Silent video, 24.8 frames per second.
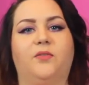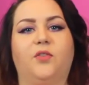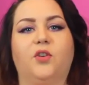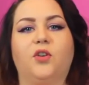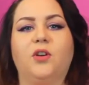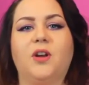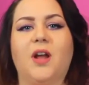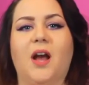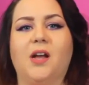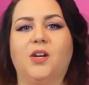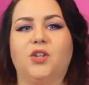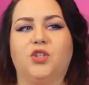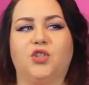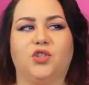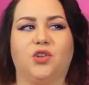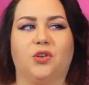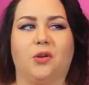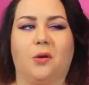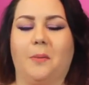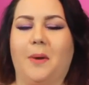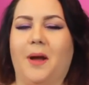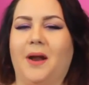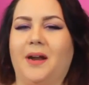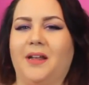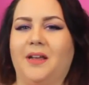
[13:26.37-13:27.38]
If you're not
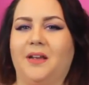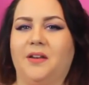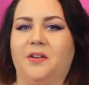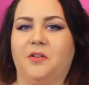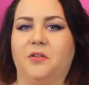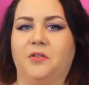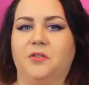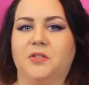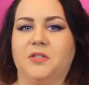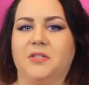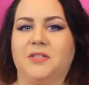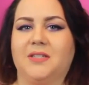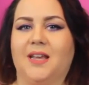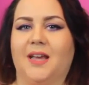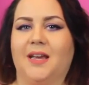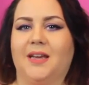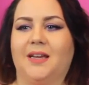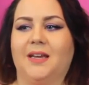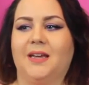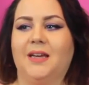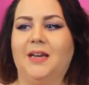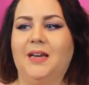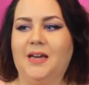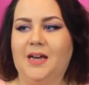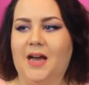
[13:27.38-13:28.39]
sure about it and you're just
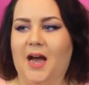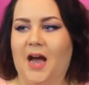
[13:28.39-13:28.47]
like,